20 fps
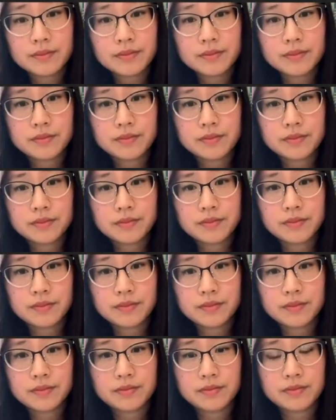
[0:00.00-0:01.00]

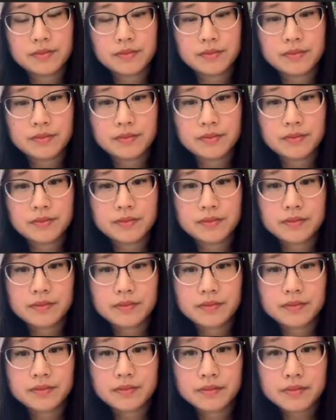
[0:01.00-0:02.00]

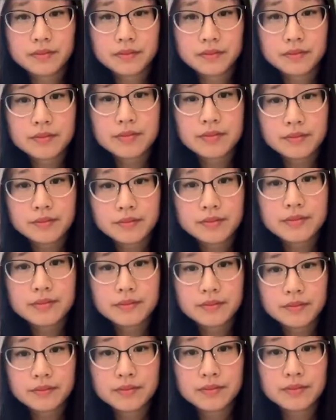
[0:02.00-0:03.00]

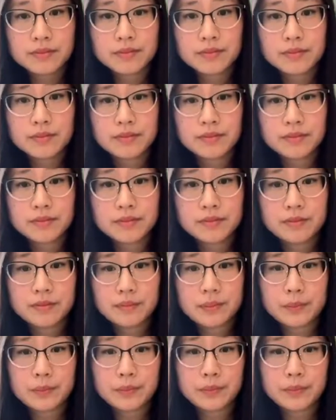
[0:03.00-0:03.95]
This person isn't speaking.